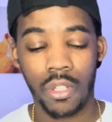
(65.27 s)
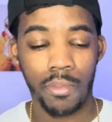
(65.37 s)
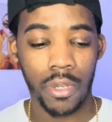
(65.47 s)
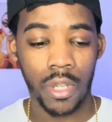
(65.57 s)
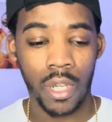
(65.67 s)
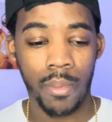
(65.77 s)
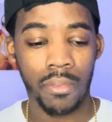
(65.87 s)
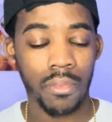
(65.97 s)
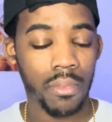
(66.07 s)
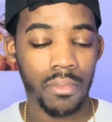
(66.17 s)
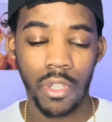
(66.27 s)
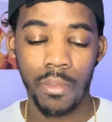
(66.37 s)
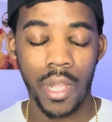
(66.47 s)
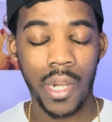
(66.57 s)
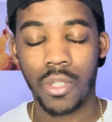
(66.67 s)
But yeah, man,
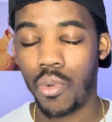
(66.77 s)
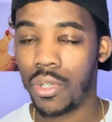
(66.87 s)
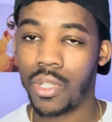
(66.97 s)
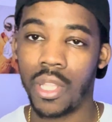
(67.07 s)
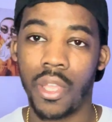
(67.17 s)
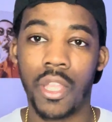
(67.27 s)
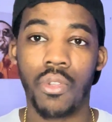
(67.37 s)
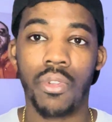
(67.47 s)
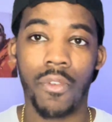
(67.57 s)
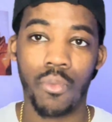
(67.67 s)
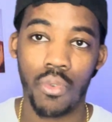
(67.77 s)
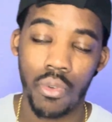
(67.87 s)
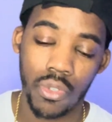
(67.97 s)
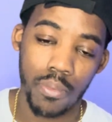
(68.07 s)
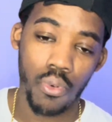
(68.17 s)
I just wanted to say thank you to everyone who
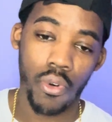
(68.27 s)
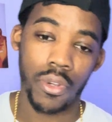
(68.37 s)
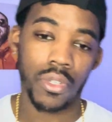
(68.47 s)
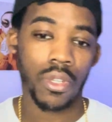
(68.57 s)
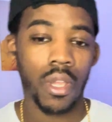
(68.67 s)
supports,